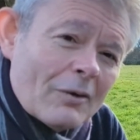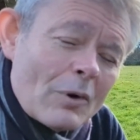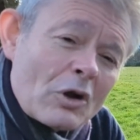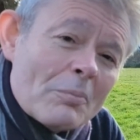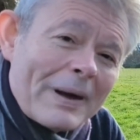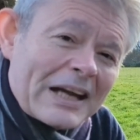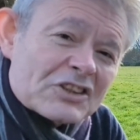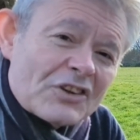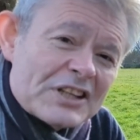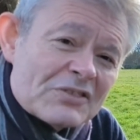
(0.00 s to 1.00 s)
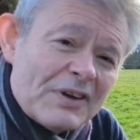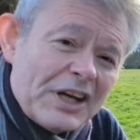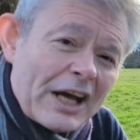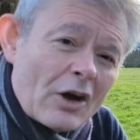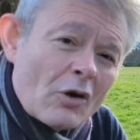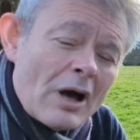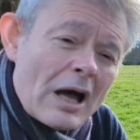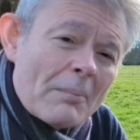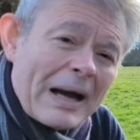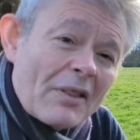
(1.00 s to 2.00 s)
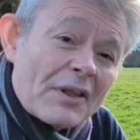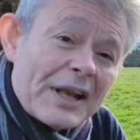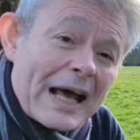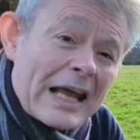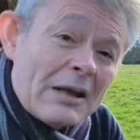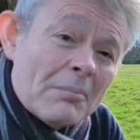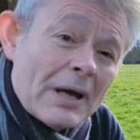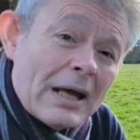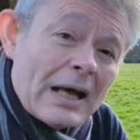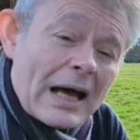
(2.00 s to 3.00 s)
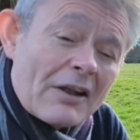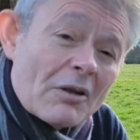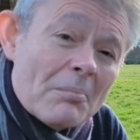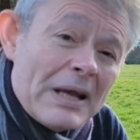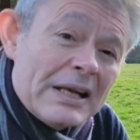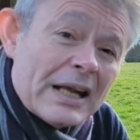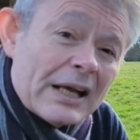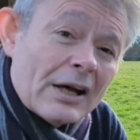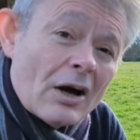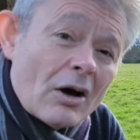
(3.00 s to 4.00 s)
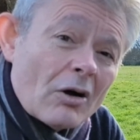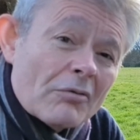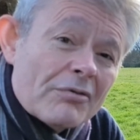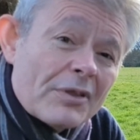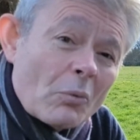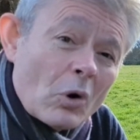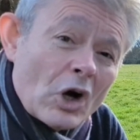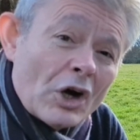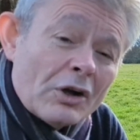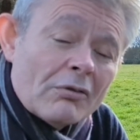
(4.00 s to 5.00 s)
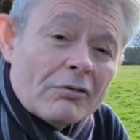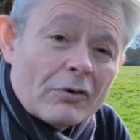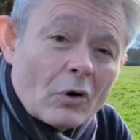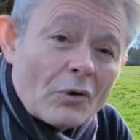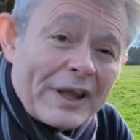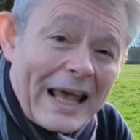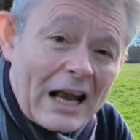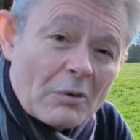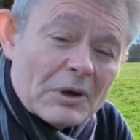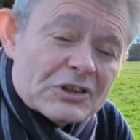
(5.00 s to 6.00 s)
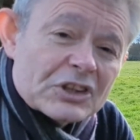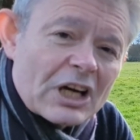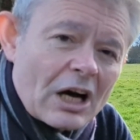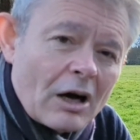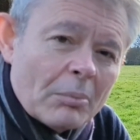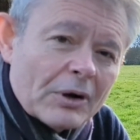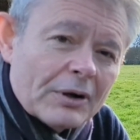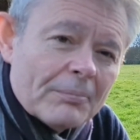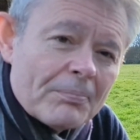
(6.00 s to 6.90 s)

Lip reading: Welcome back to this video about the name and the meaning of the word for the element carbon.